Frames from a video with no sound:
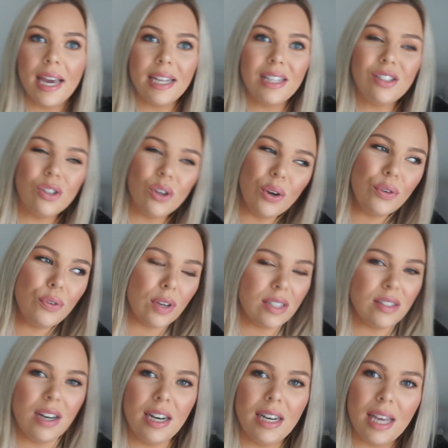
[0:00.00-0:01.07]
it's so
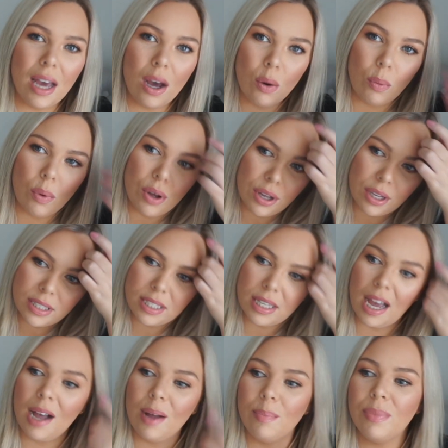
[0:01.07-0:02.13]
fascinating how it works.
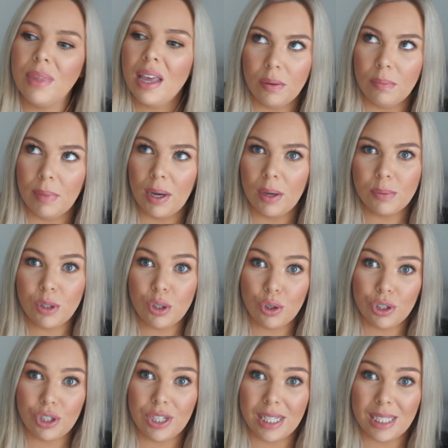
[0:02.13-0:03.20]
My
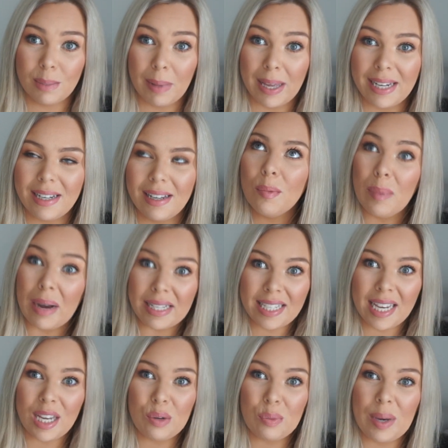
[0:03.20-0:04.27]
obstetrician explained that by
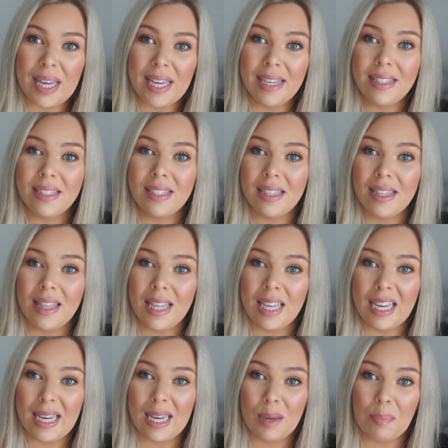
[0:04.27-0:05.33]
10 weeks,
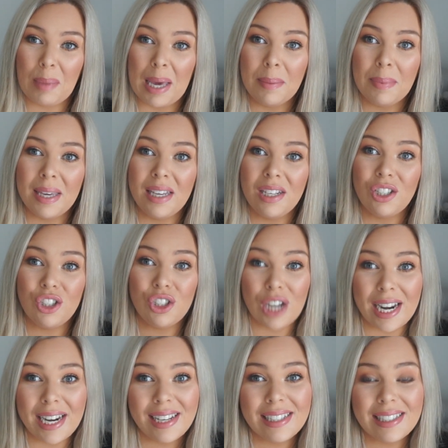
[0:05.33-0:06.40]
the baby is
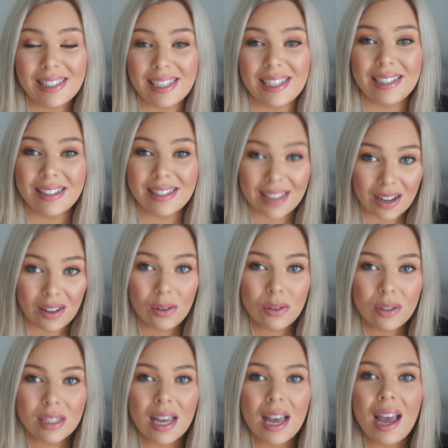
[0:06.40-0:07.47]
shedding skin
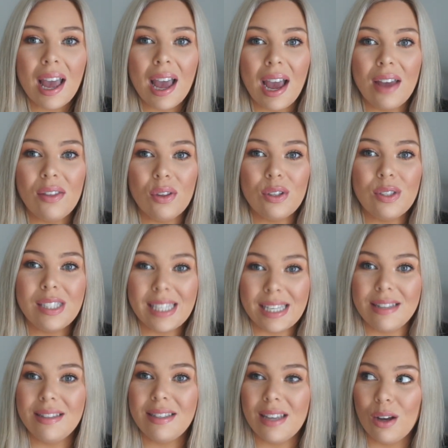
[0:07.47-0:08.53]
cells and those
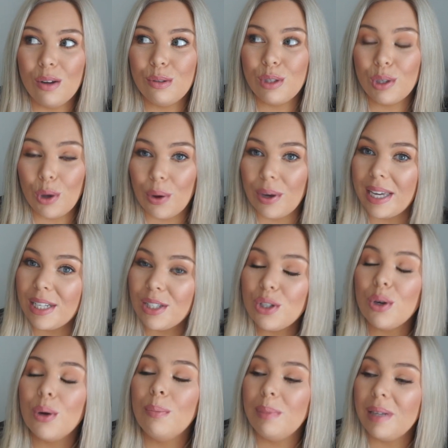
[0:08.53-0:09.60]
skin cells go
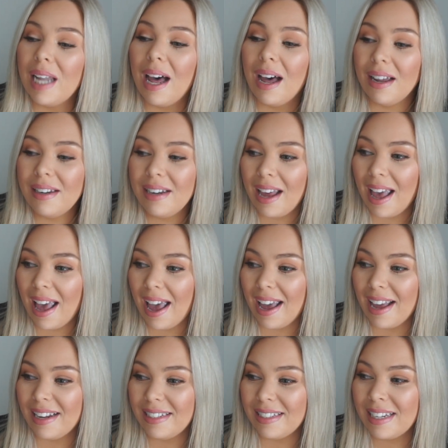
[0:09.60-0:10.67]
into your blood.
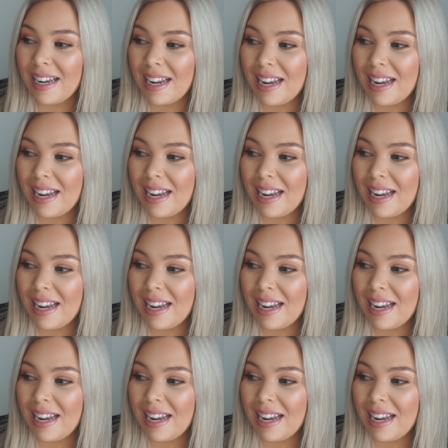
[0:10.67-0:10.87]
And